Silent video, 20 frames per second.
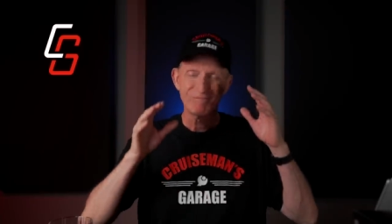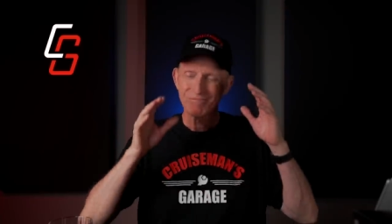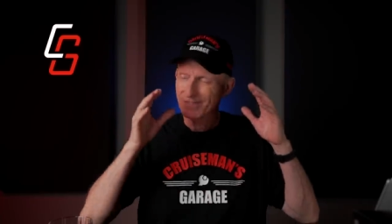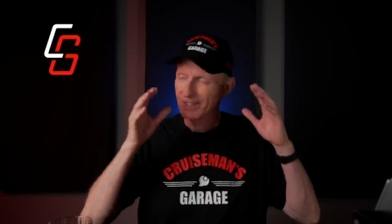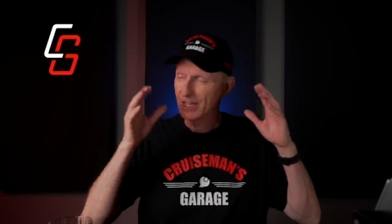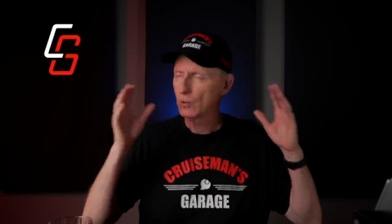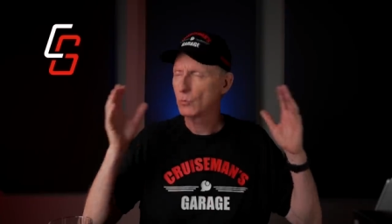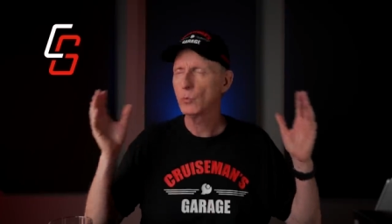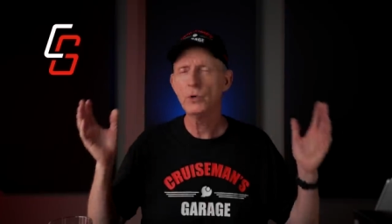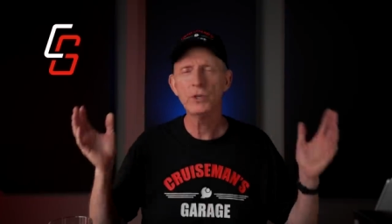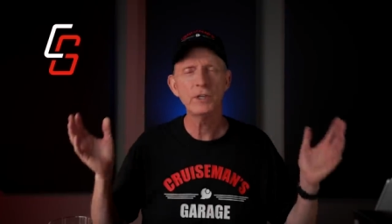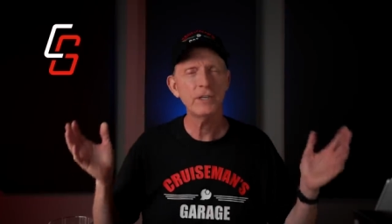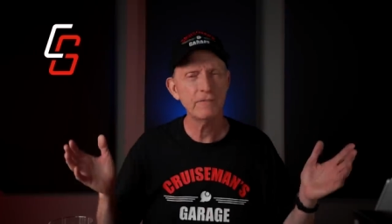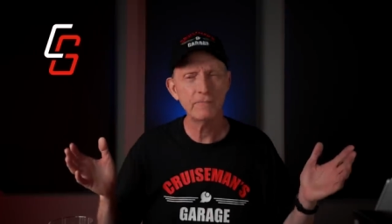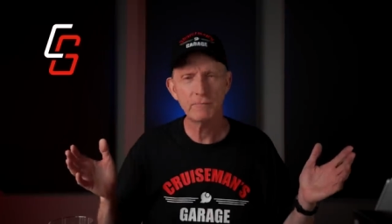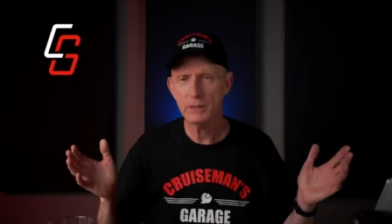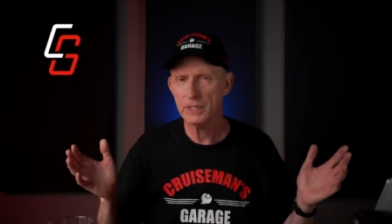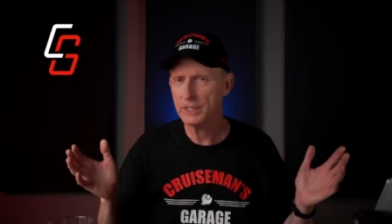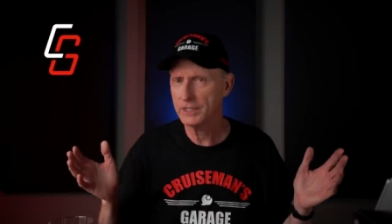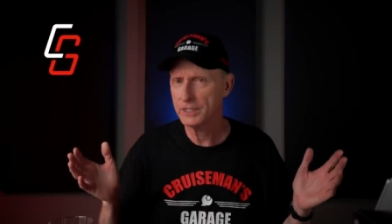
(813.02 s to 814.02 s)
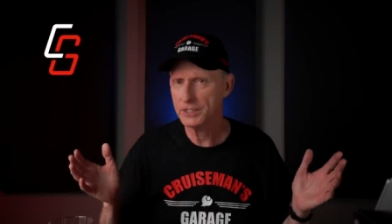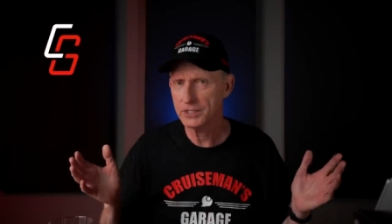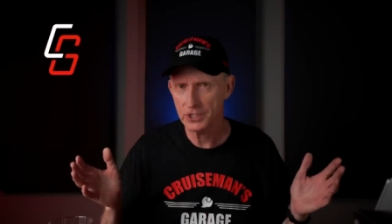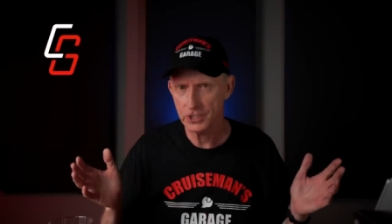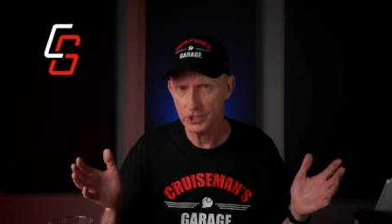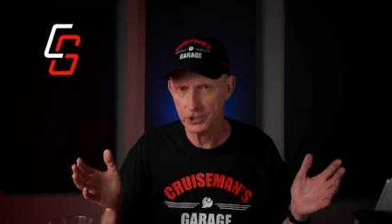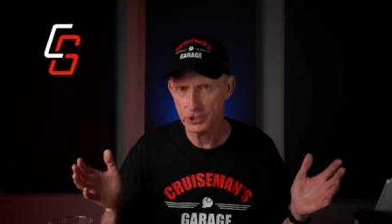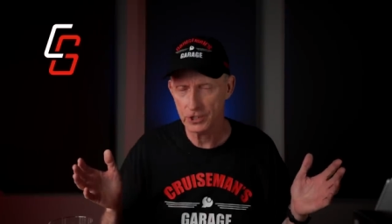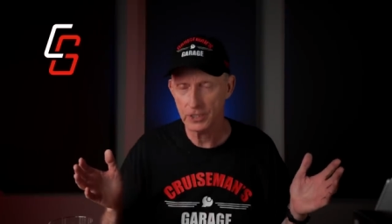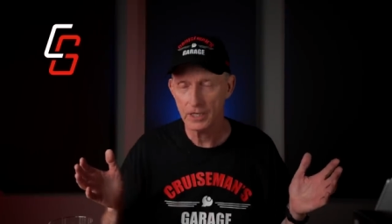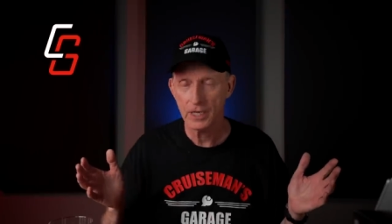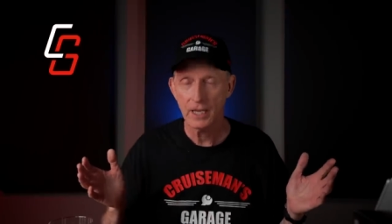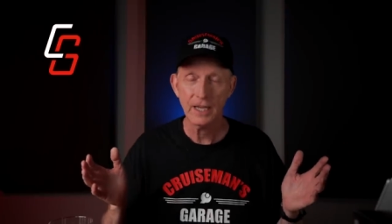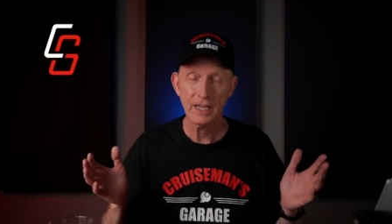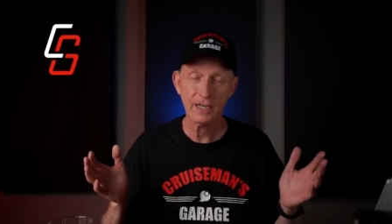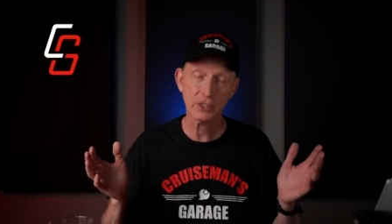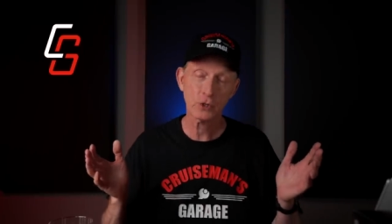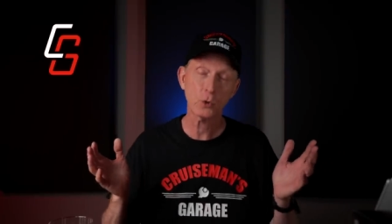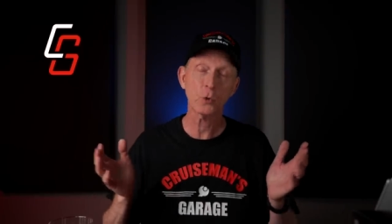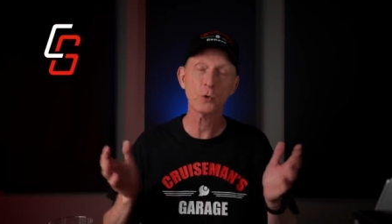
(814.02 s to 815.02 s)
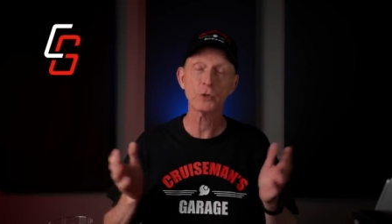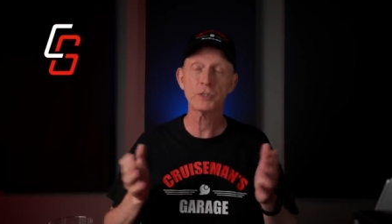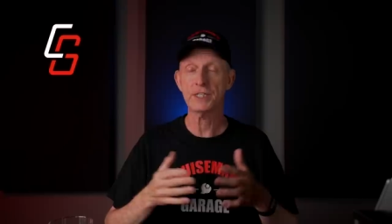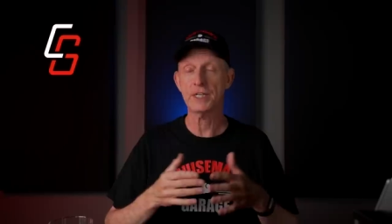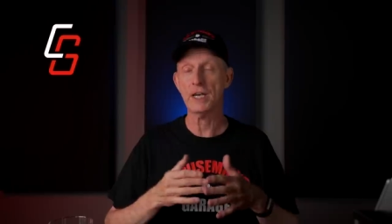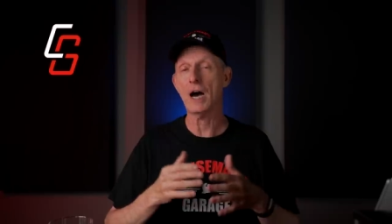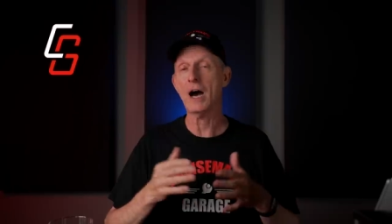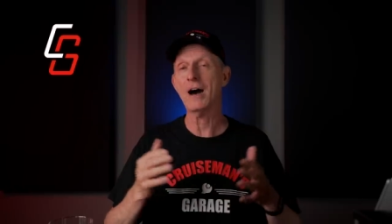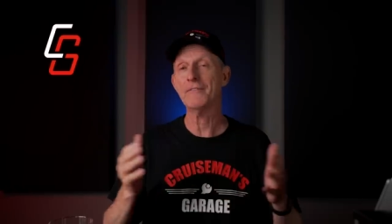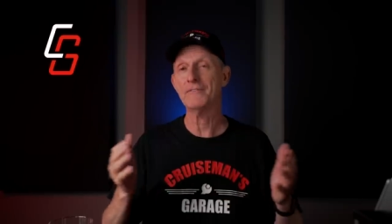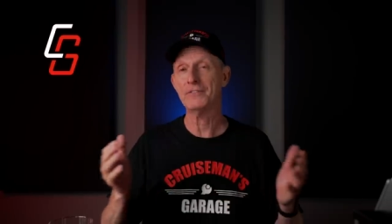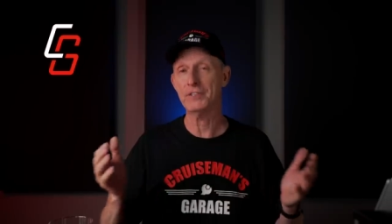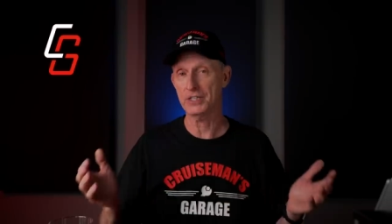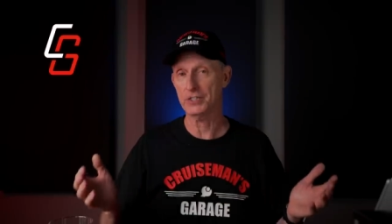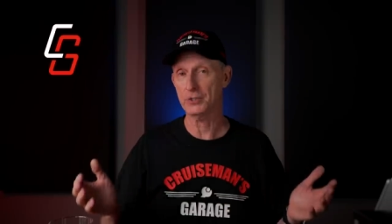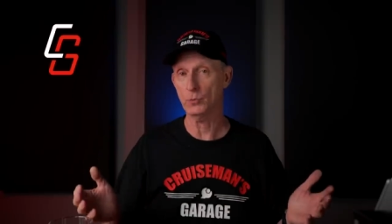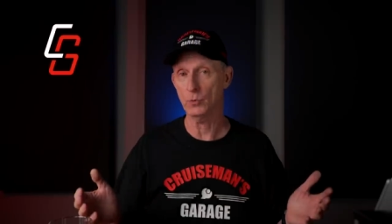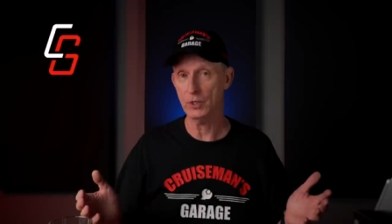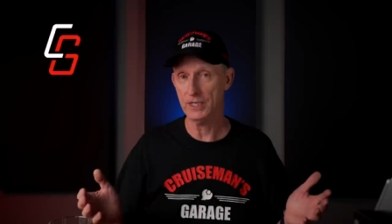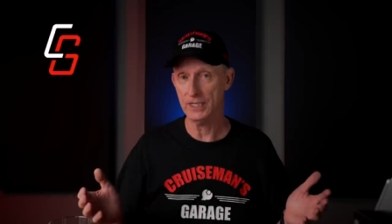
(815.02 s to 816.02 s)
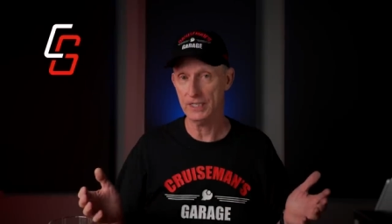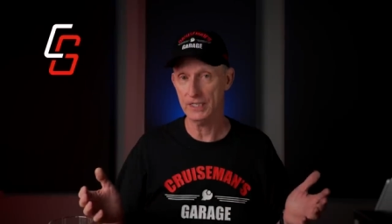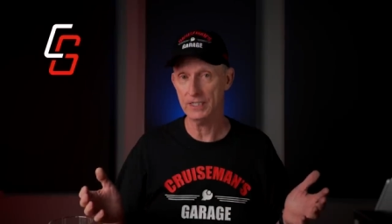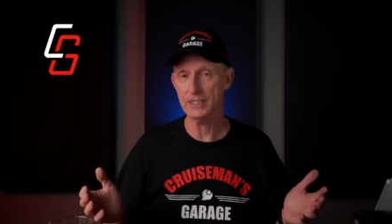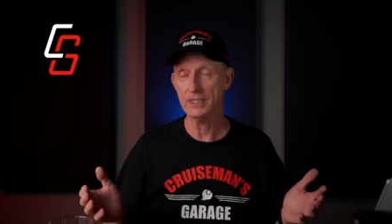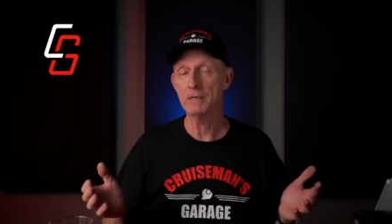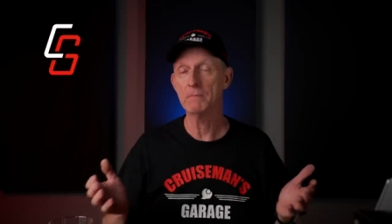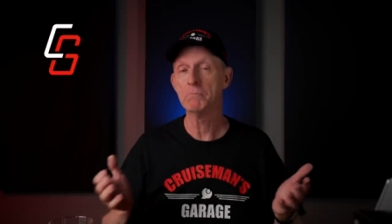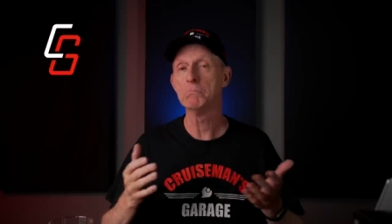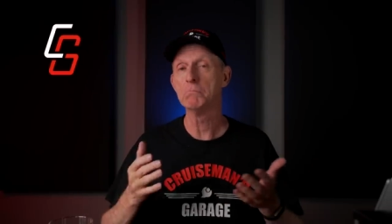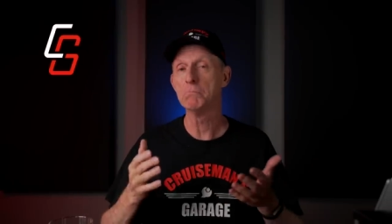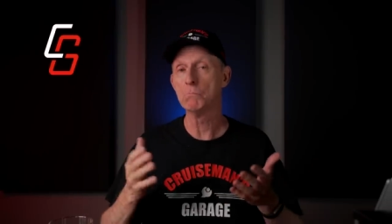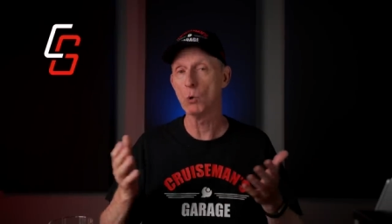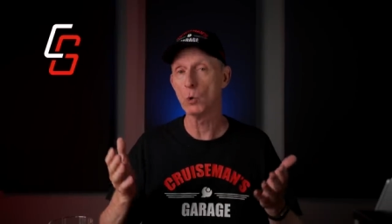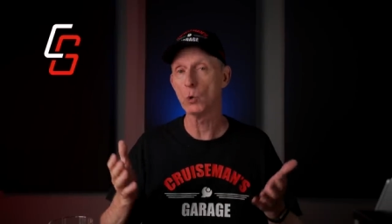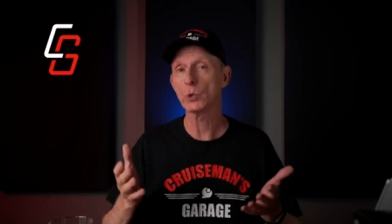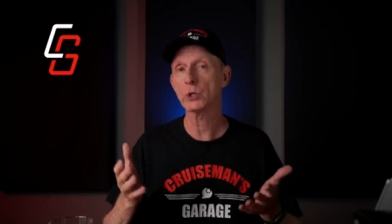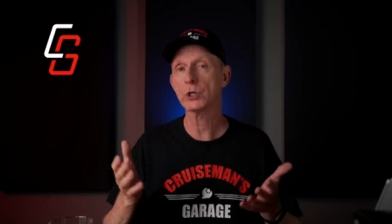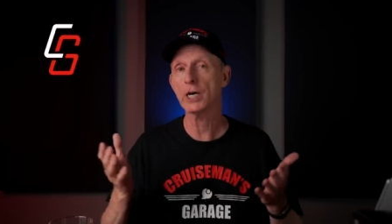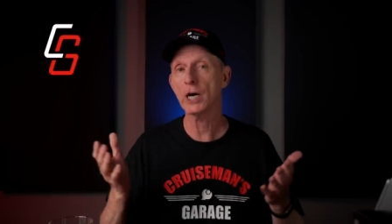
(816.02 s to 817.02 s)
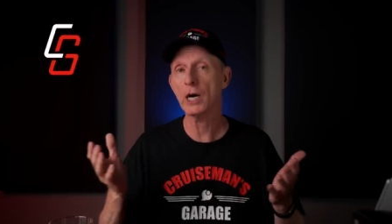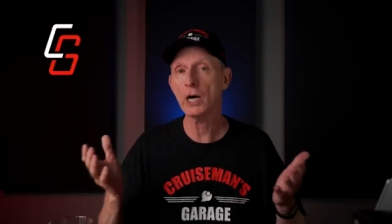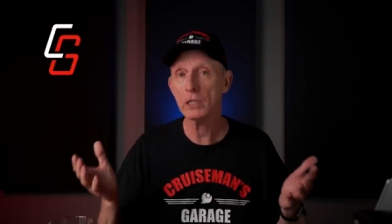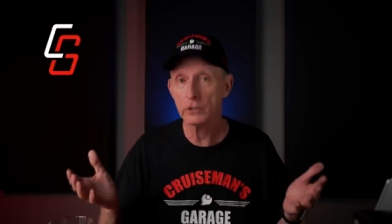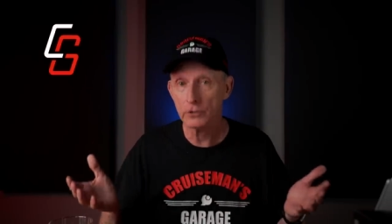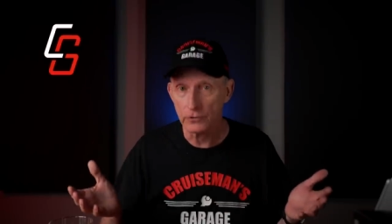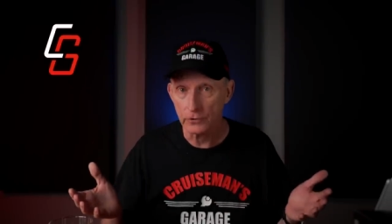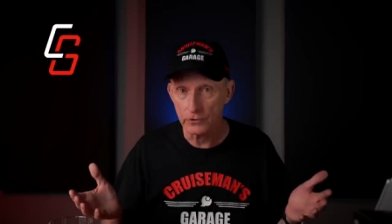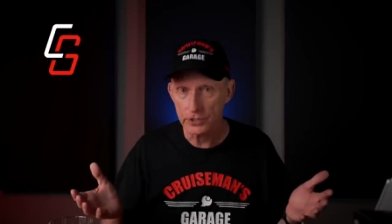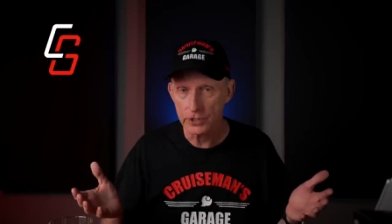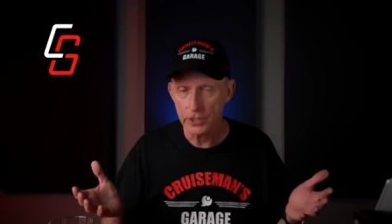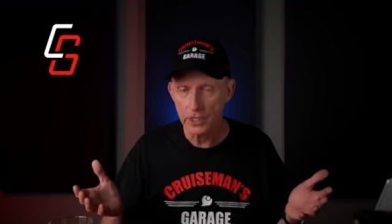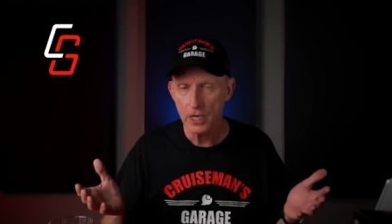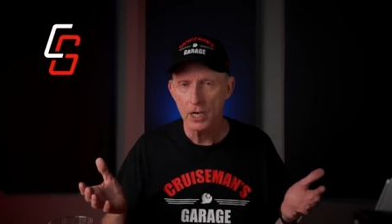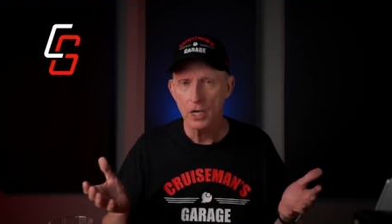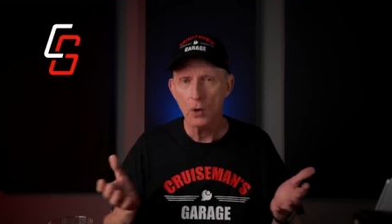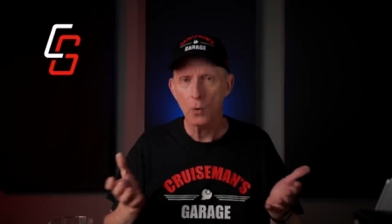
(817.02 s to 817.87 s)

it wouldn't even be a decision. And of course, the obvious one is more colors.